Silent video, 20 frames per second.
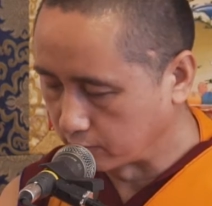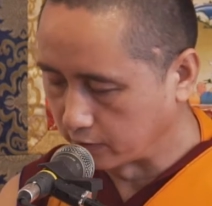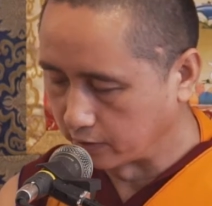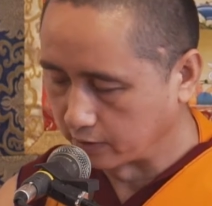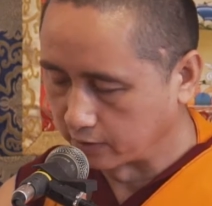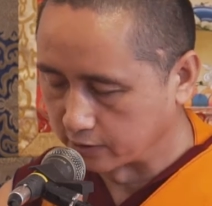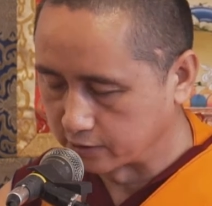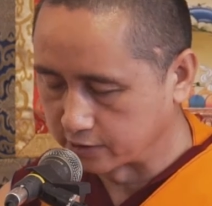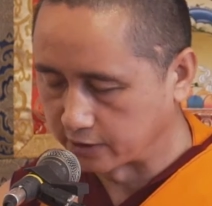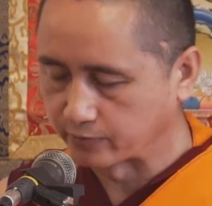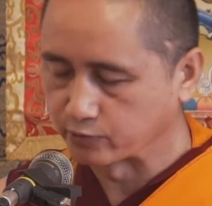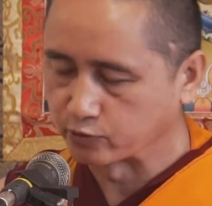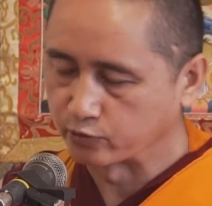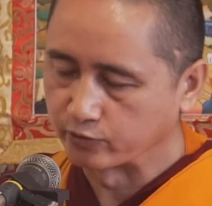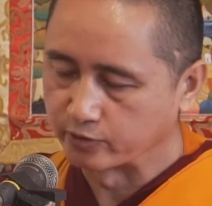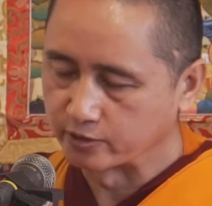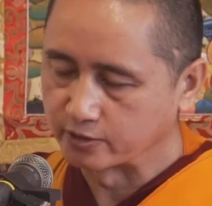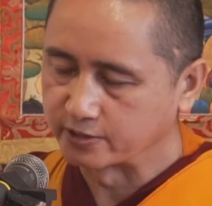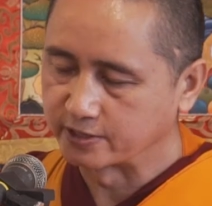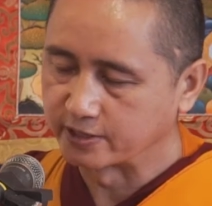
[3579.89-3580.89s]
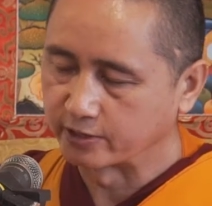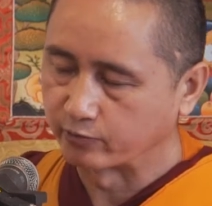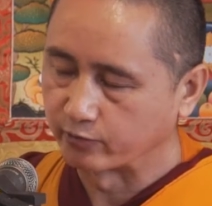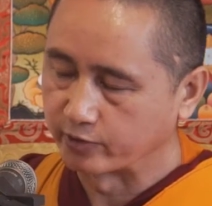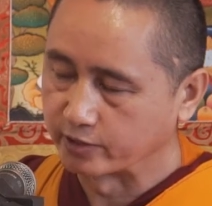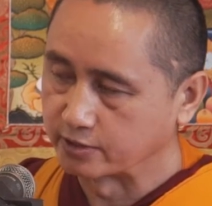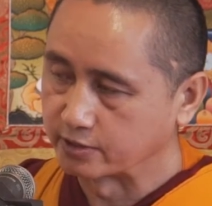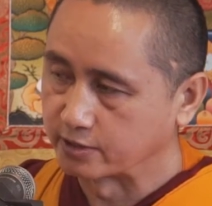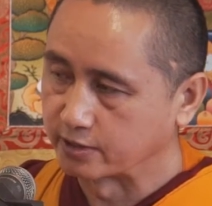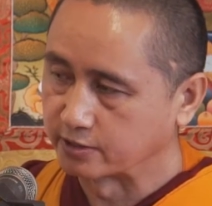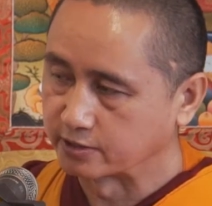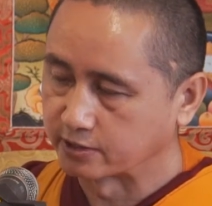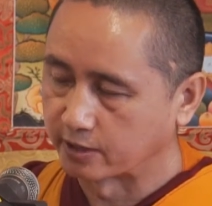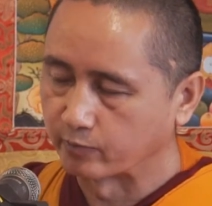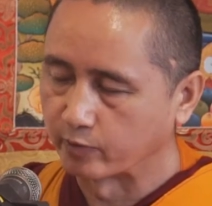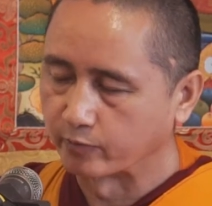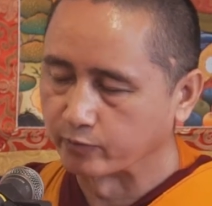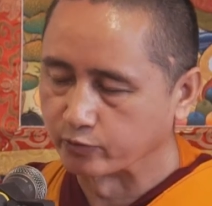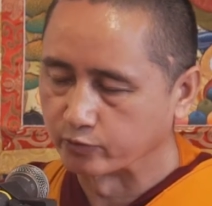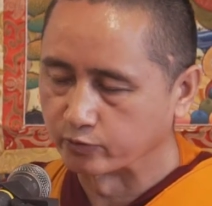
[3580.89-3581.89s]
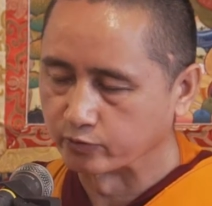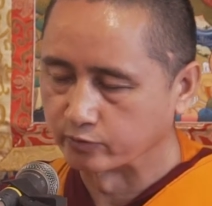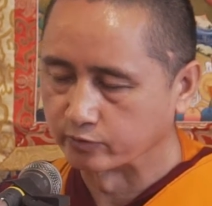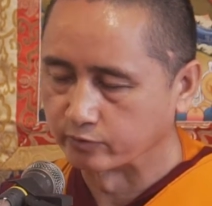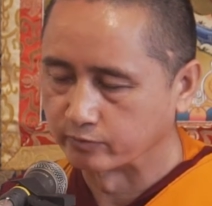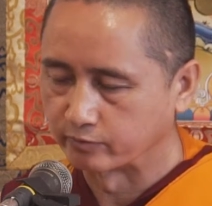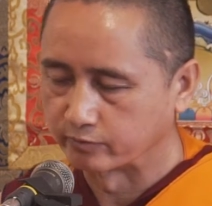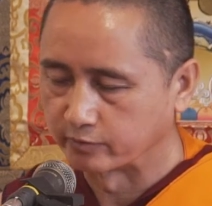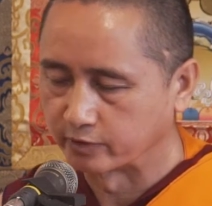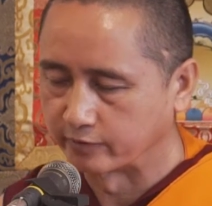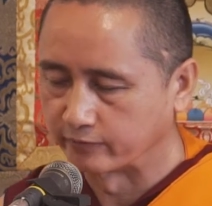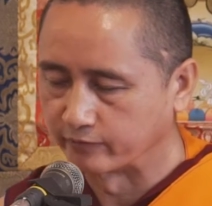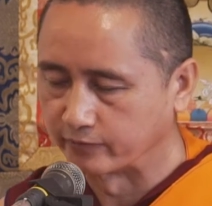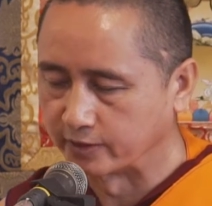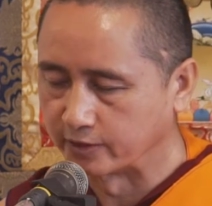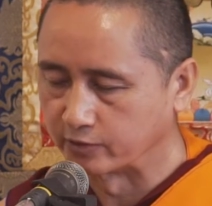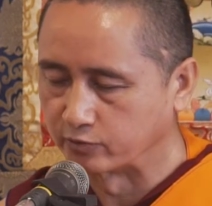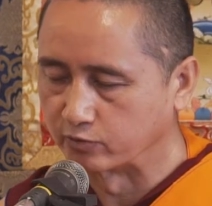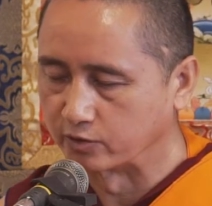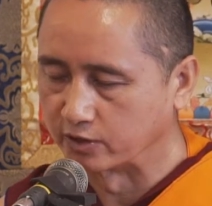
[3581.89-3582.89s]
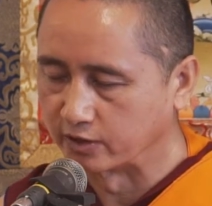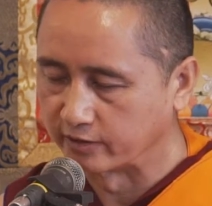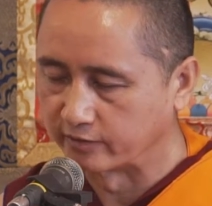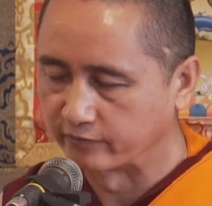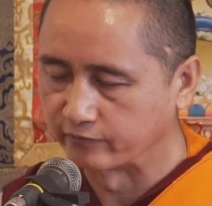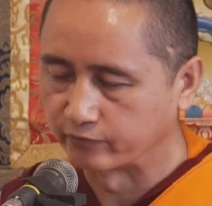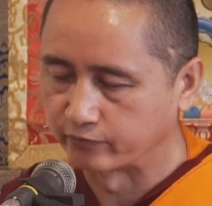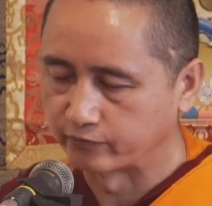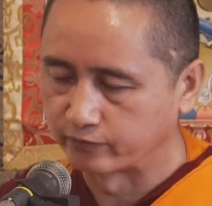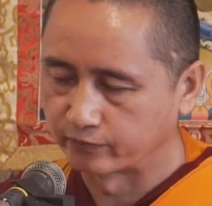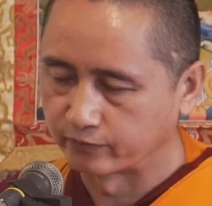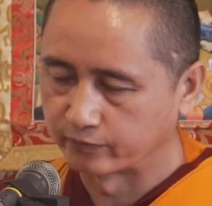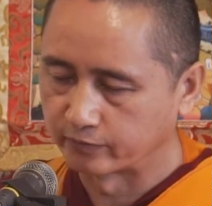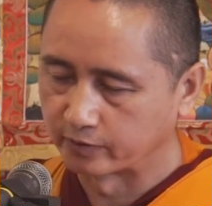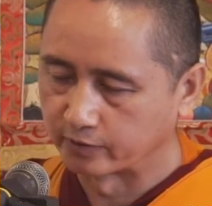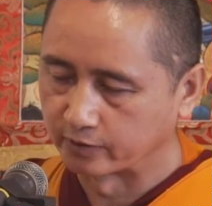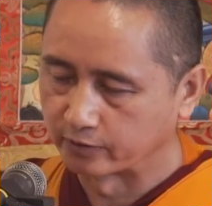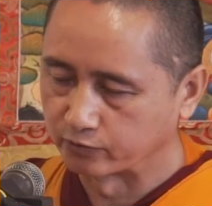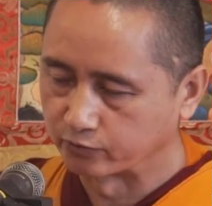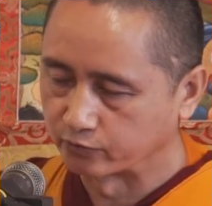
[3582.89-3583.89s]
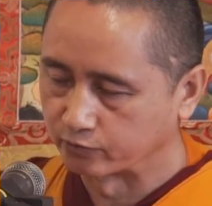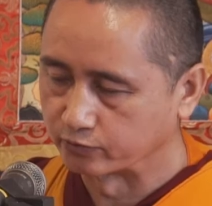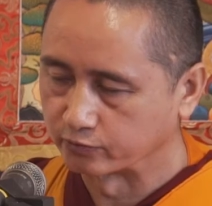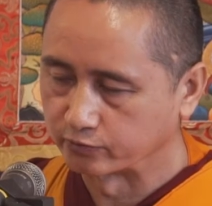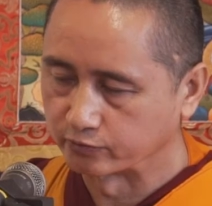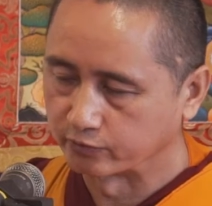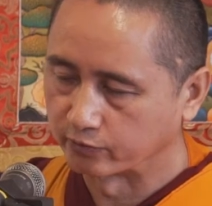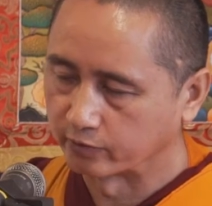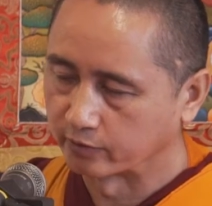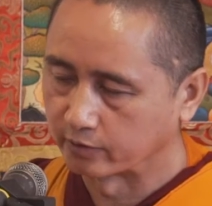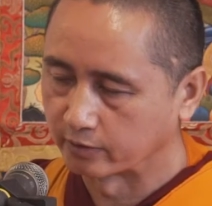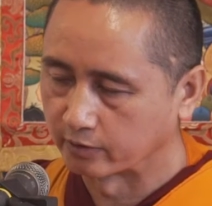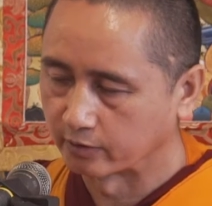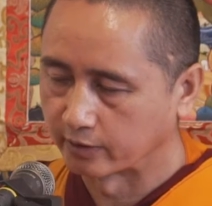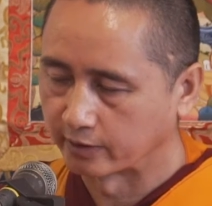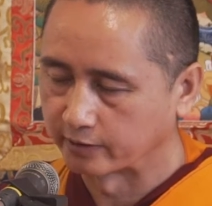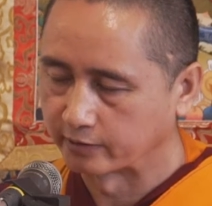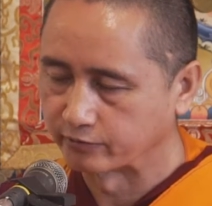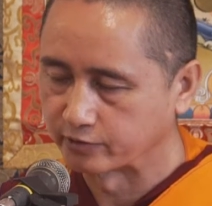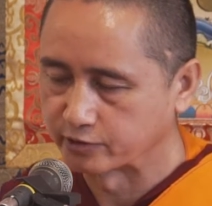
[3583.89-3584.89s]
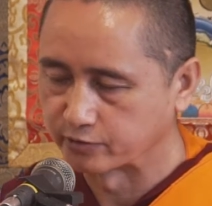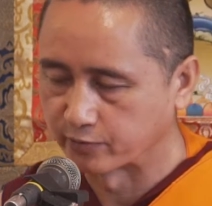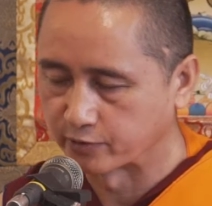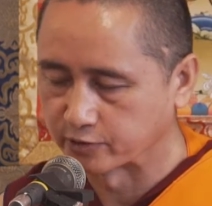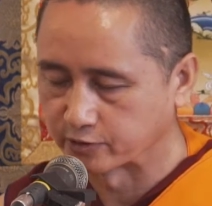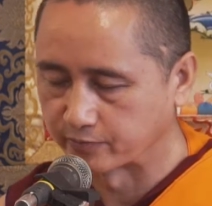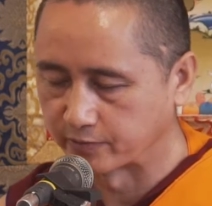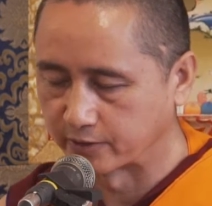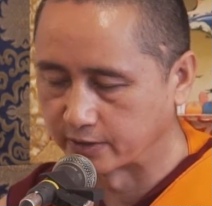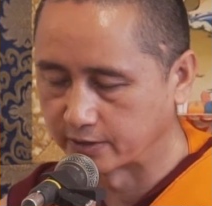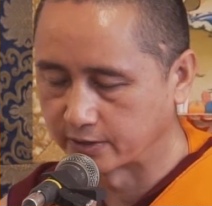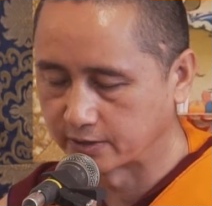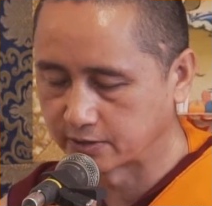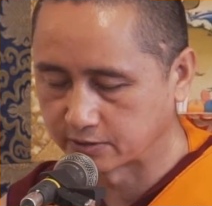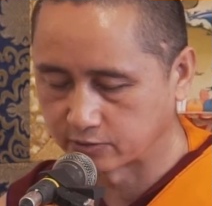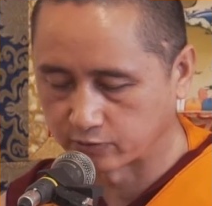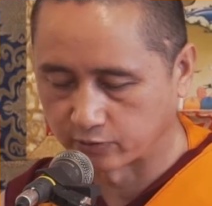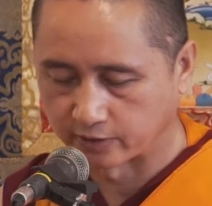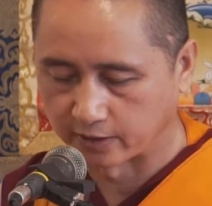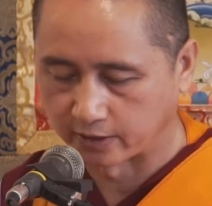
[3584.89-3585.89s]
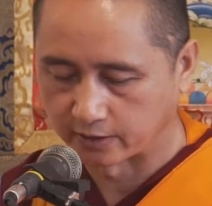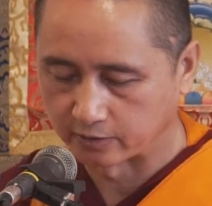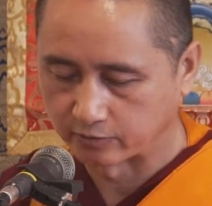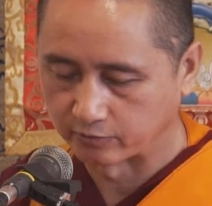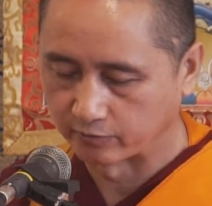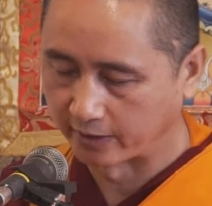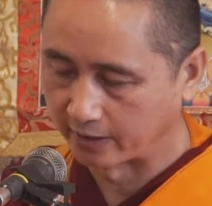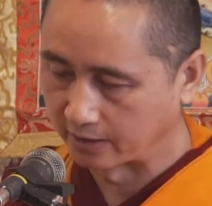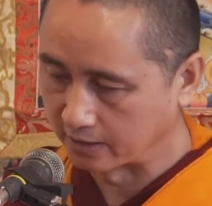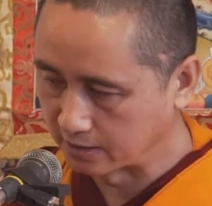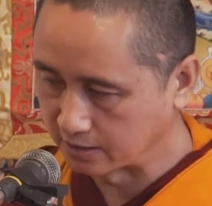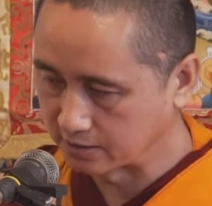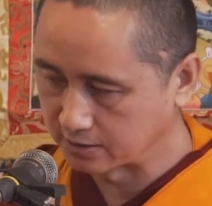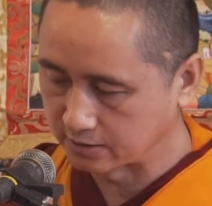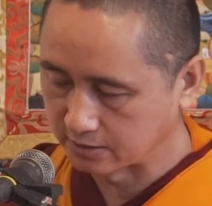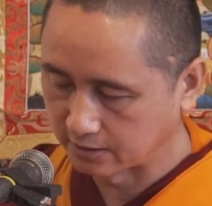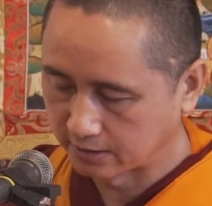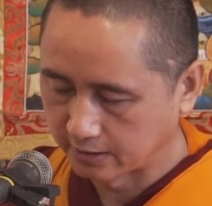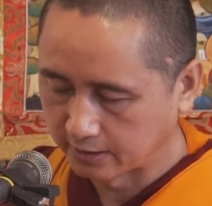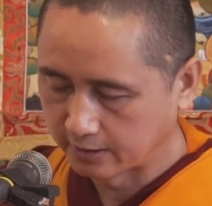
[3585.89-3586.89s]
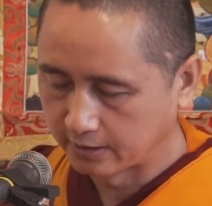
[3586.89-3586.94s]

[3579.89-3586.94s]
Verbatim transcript: in subsequent sequence, if some of you if need to leave uh, due to your other responsibilities, so that you at least